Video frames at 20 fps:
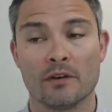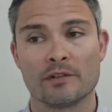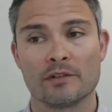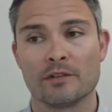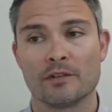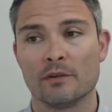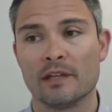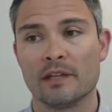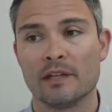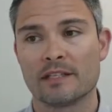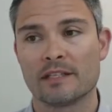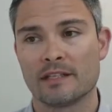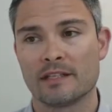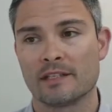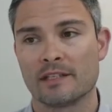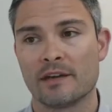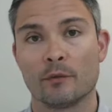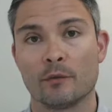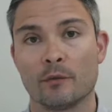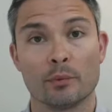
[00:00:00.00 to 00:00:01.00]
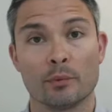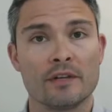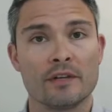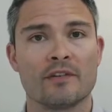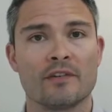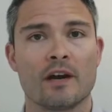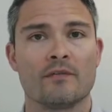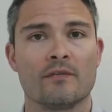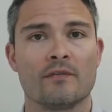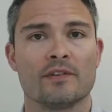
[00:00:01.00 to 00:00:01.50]
So let's just have a brief
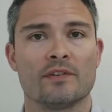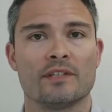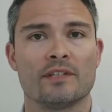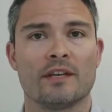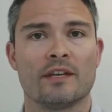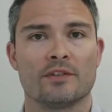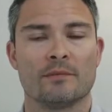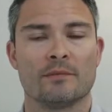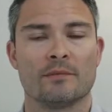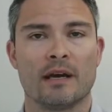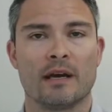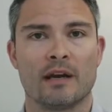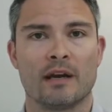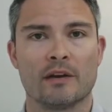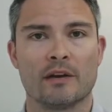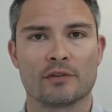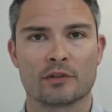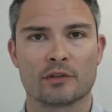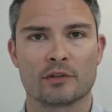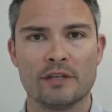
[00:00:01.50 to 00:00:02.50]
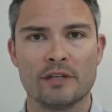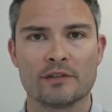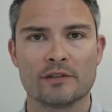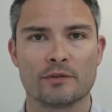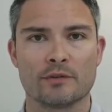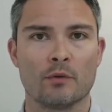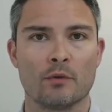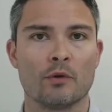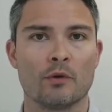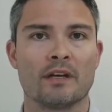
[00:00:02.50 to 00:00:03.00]
conversation about how screens are
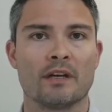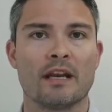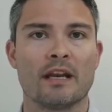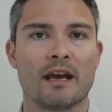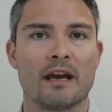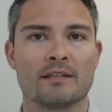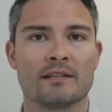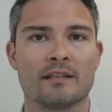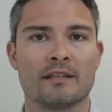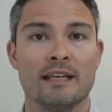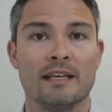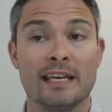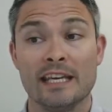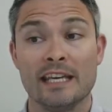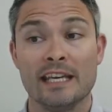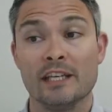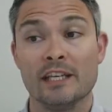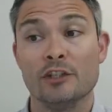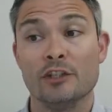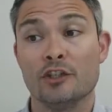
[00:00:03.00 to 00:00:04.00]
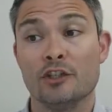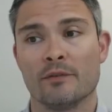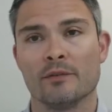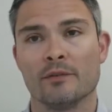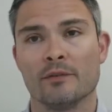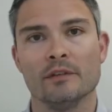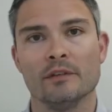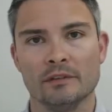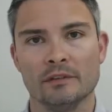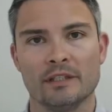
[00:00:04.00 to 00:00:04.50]
organized in
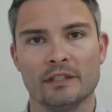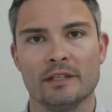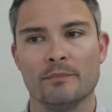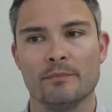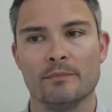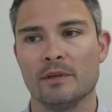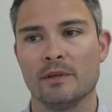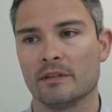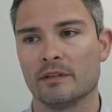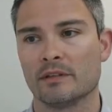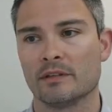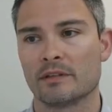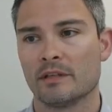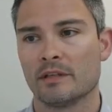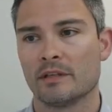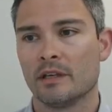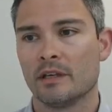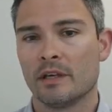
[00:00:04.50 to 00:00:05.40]
general in Munis.